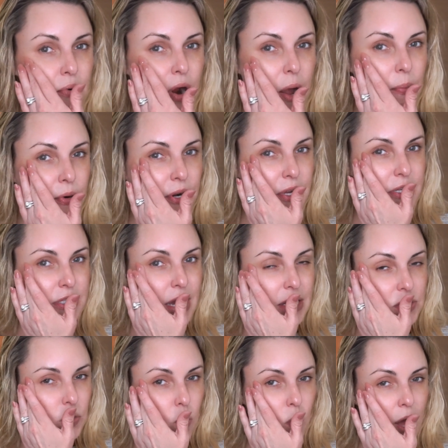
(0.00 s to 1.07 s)
properties
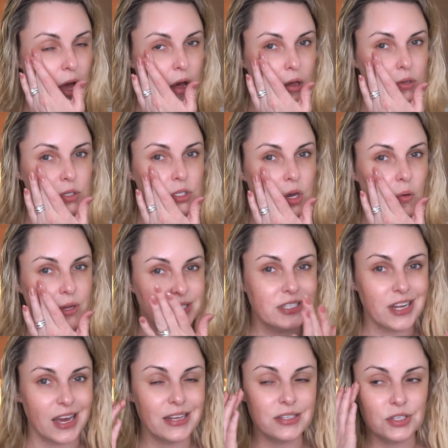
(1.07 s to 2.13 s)
as well, so it
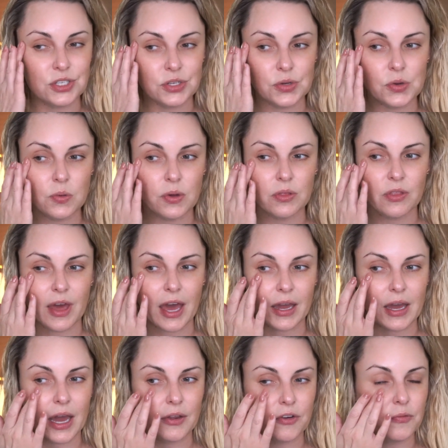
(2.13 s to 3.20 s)
does do
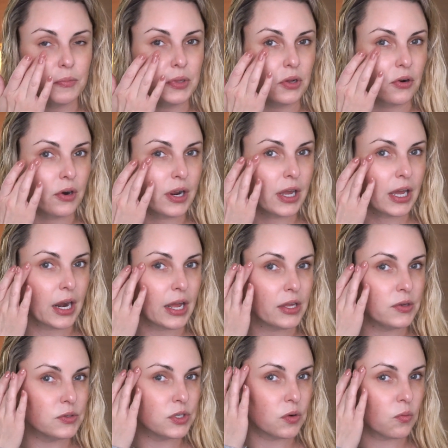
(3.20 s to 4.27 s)
that kind of blurring, and I
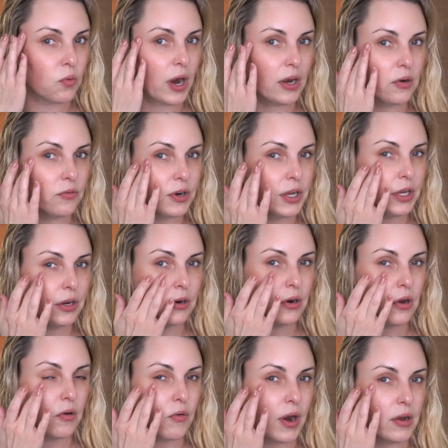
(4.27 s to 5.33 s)
use it right over here
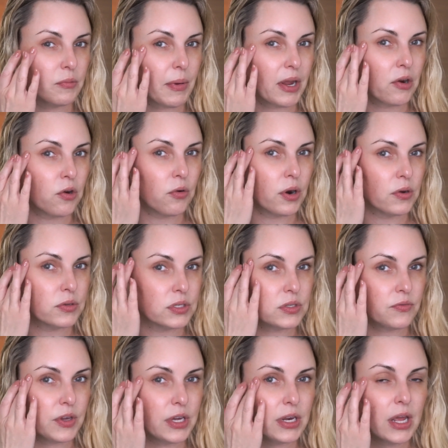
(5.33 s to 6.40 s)
around my
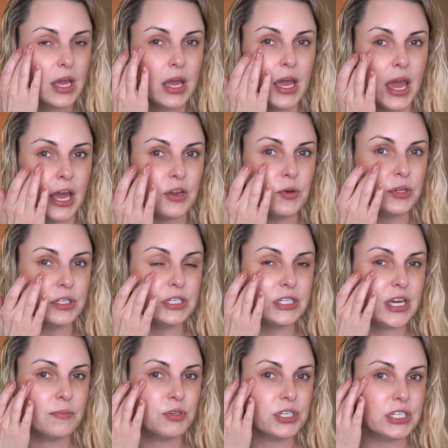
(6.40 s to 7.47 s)
crow's feet. And you can
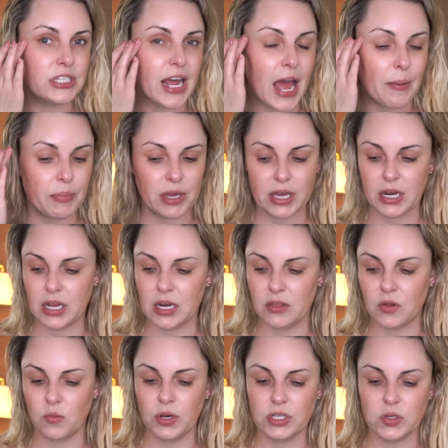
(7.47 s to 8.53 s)
see I'm just tapping it in,
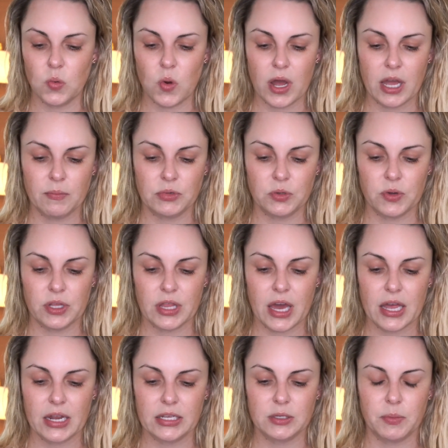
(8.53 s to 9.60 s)
and the reason why I'm doing
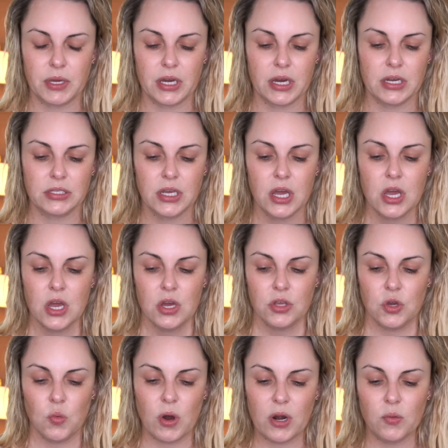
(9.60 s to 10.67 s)
that is because
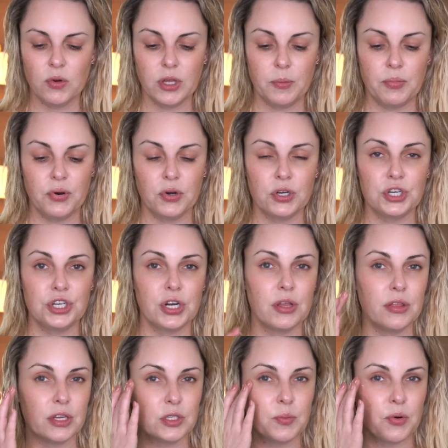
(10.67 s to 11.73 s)
you want to really push
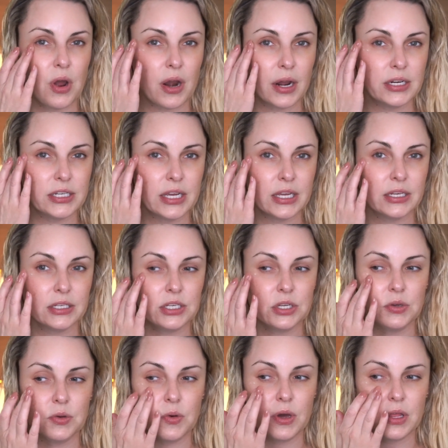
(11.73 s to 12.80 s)
this product
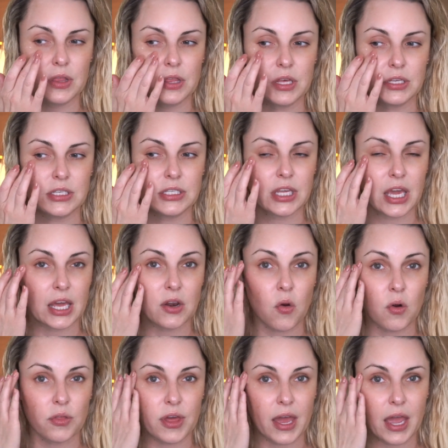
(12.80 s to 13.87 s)
into the skin
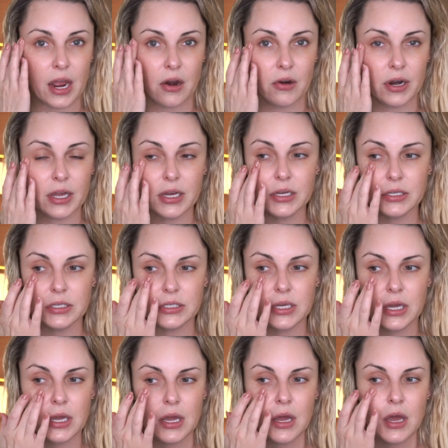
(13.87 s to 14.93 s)
or the areas